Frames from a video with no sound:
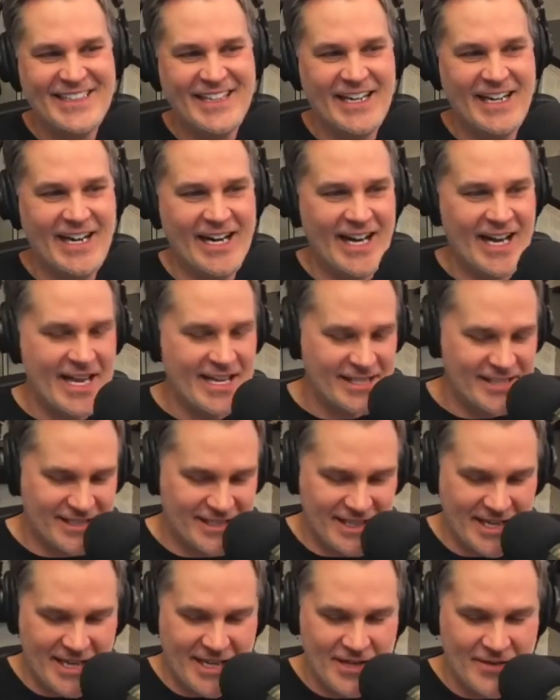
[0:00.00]
Uh, hey,
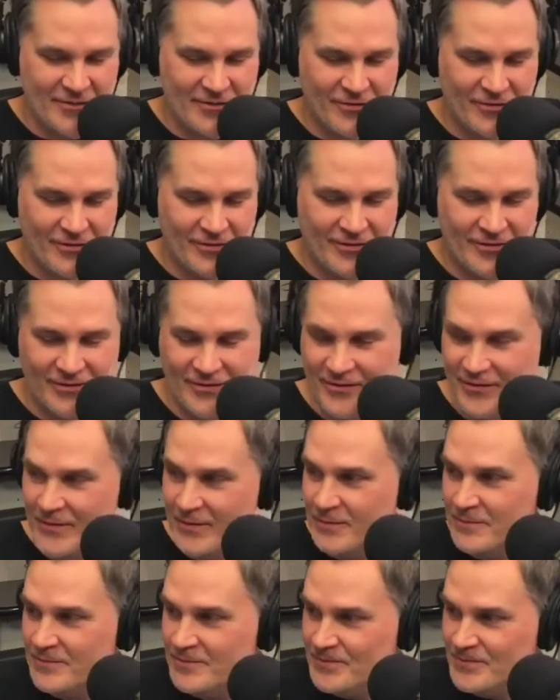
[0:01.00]
Steve.
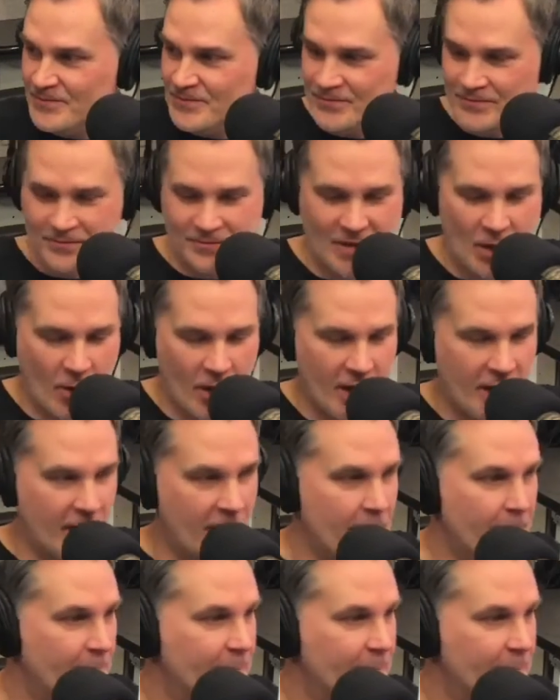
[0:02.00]
Hey guys. How are you?